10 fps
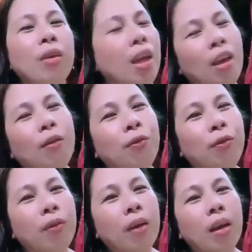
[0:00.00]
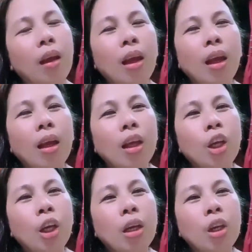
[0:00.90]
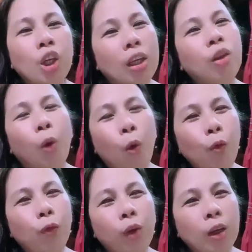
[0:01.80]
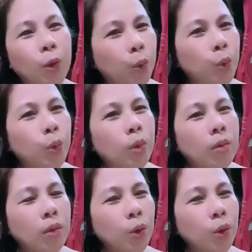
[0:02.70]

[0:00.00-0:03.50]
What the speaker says: gift she has offered to